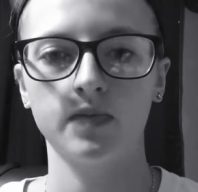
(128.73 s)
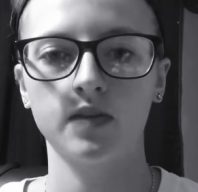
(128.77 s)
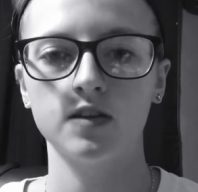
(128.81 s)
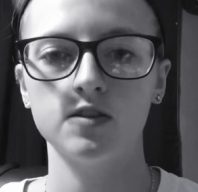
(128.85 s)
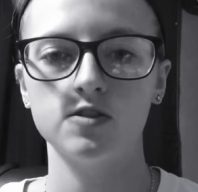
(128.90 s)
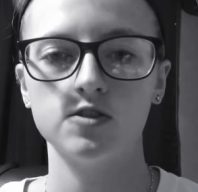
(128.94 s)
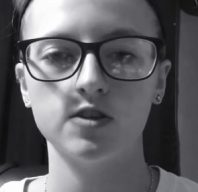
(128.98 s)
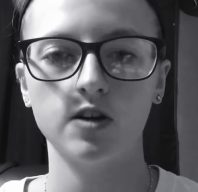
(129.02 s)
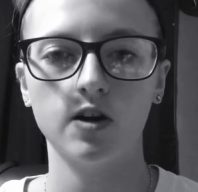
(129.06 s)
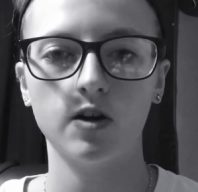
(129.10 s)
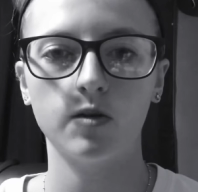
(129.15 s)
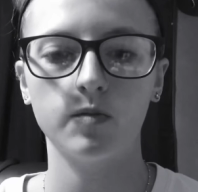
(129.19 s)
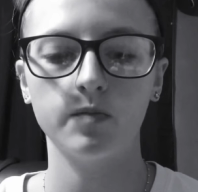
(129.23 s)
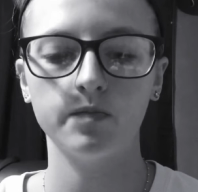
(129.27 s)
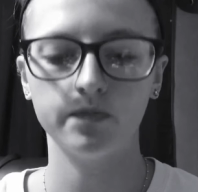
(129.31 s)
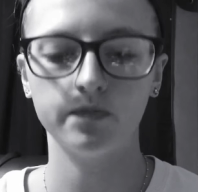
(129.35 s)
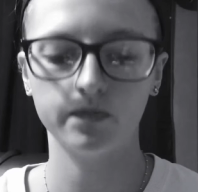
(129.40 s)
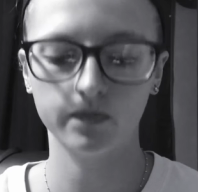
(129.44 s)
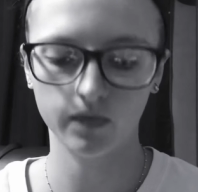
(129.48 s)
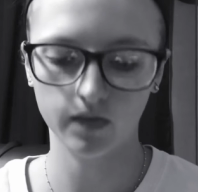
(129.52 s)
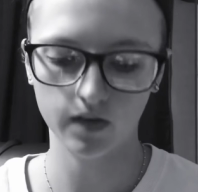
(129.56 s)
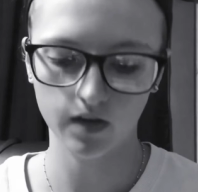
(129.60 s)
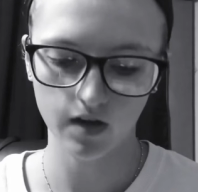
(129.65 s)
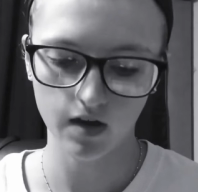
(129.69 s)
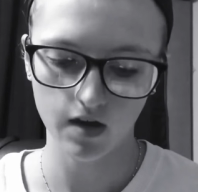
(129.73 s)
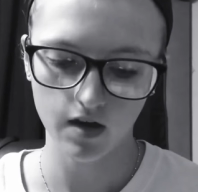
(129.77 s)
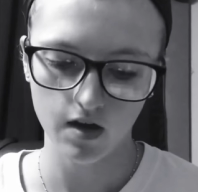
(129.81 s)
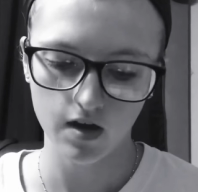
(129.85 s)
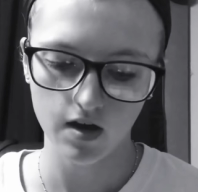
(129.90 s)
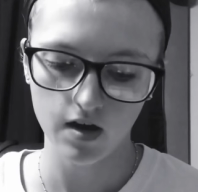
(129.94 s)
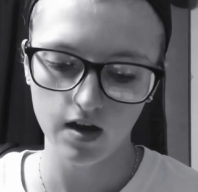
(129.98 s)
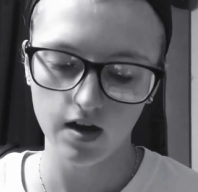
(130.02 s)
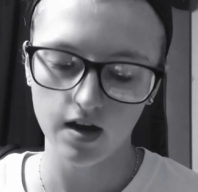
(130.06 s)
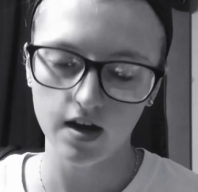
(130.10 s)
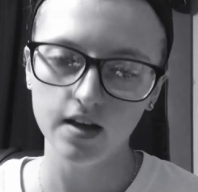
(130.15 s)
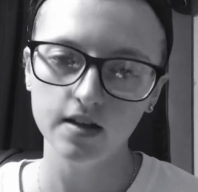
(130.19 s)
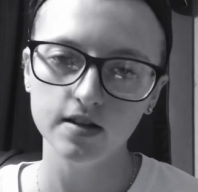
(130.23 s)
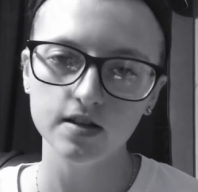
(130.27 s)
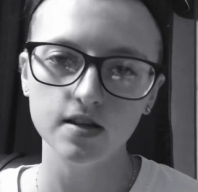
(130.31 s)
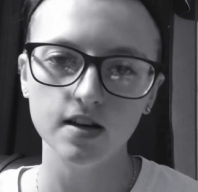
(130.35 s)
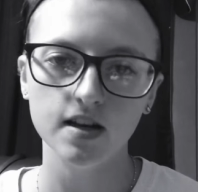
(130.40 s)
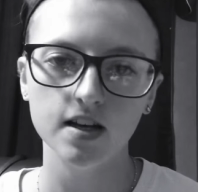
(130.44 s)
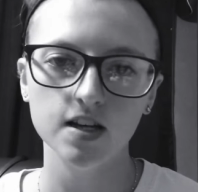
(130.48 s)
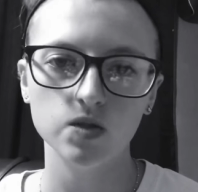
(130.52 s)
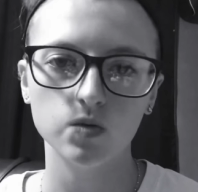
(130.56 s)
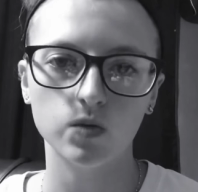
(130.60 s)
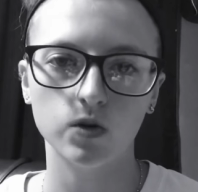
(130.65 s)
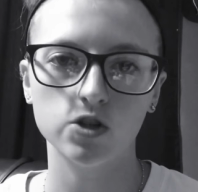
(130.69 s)
So in
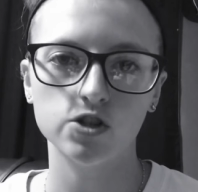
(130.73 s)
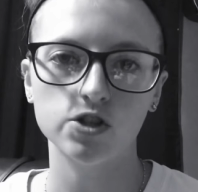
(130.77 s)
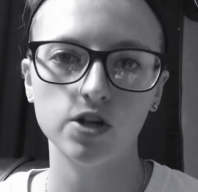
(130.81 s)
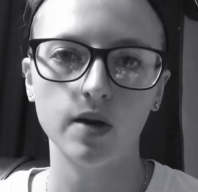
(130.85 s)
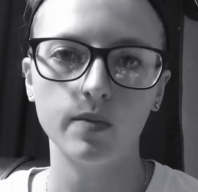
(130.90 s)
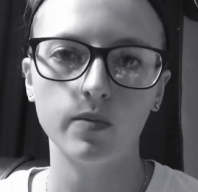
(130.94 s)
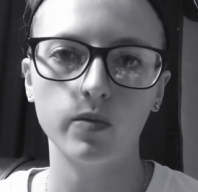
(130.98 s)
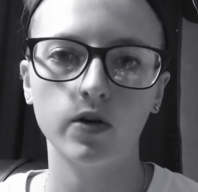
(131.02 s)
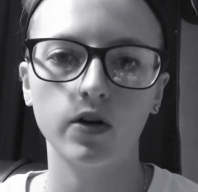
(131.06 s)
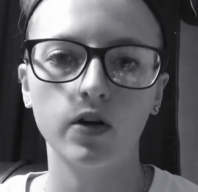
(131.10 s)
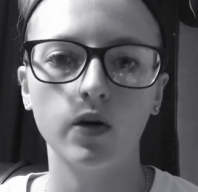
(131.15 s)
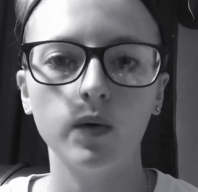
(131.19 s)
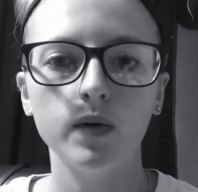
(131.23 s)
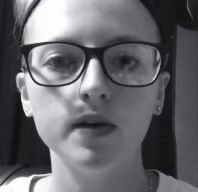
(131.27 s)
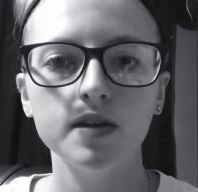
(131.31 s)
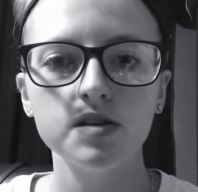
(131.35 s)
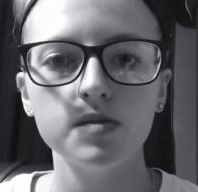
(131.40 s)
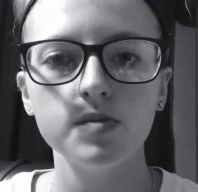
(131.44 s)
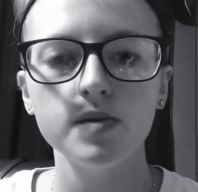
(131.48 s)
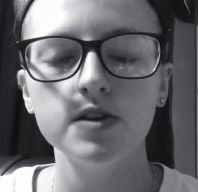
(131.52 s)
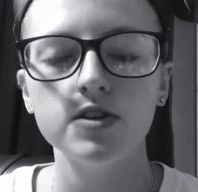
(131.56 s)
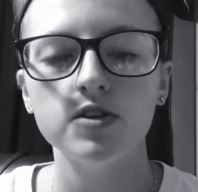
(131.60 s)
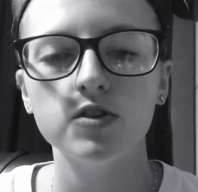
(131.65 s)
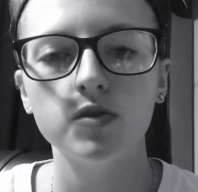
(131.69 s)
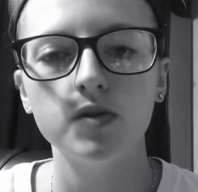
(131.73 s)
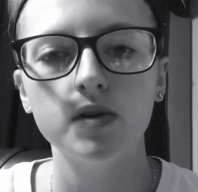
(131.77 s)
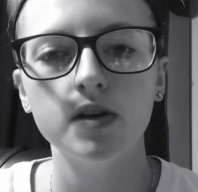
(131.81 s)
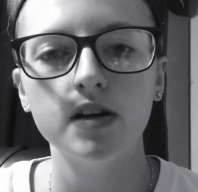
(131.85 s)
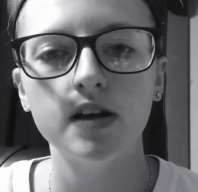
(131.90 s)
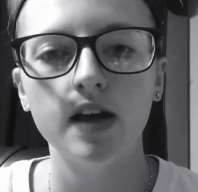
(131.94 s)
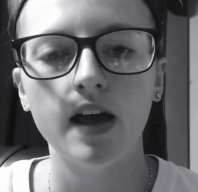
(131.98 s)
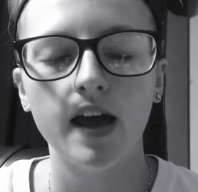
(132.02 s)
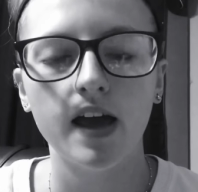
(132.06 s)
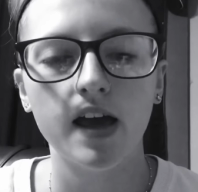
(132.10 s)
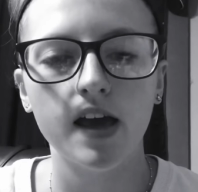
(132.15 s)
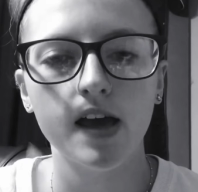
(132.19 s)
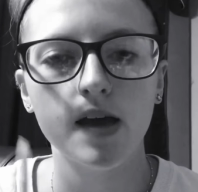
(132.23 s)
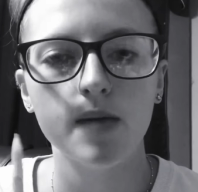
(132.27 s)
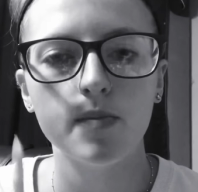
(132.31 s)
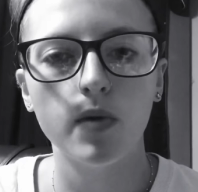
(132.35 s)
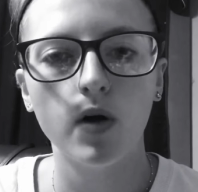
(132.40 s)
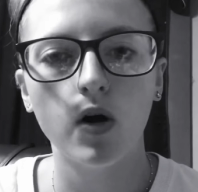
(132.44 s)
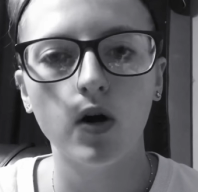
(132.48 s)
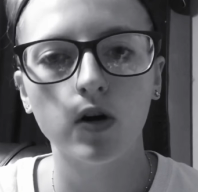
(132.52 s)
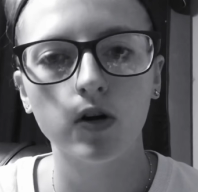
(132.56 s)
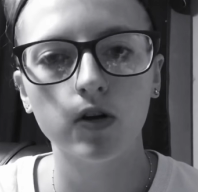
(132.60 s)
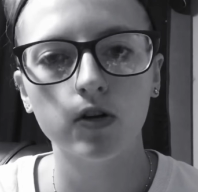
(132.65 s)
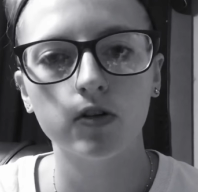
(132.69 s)
today's workshop, we're going to be doing a
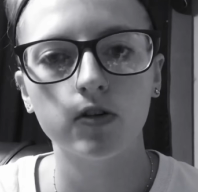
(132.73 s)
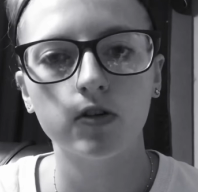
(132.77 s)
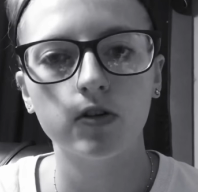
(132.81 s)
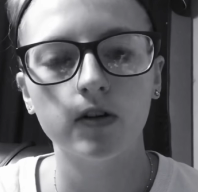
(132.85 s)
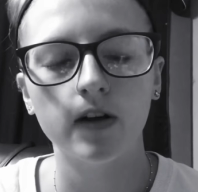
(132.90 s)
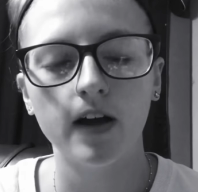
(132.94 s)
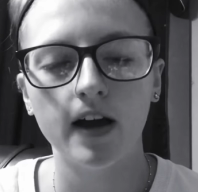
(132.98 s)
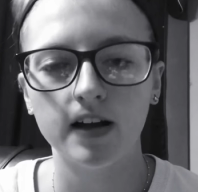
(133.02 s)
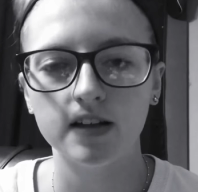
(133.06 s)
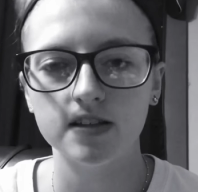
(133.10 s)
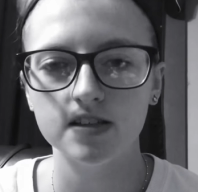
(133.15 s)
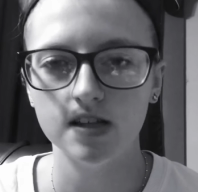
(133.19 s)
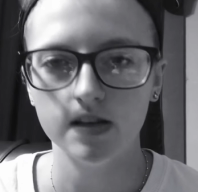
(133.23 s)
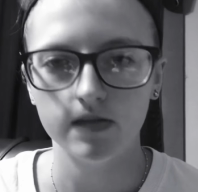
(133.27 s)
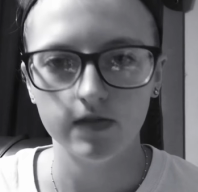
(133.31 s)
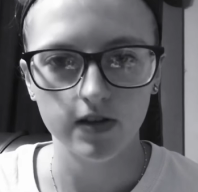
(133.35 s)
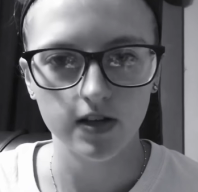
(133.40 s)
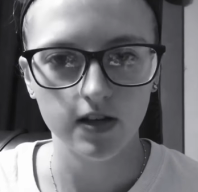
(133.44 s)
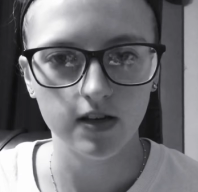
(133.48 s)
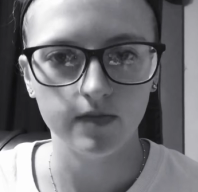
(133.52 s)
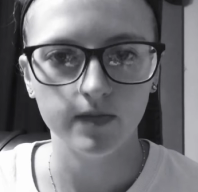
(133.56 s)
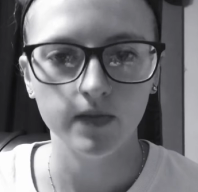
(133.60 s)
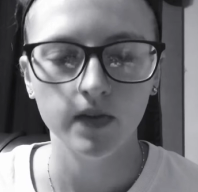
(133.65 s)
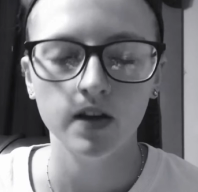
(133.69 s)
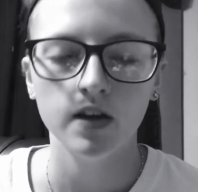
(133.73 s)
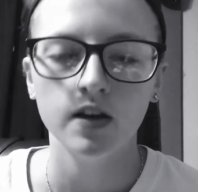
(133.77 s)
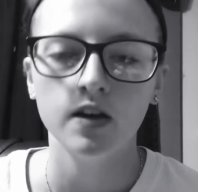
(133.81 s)
partnered activity.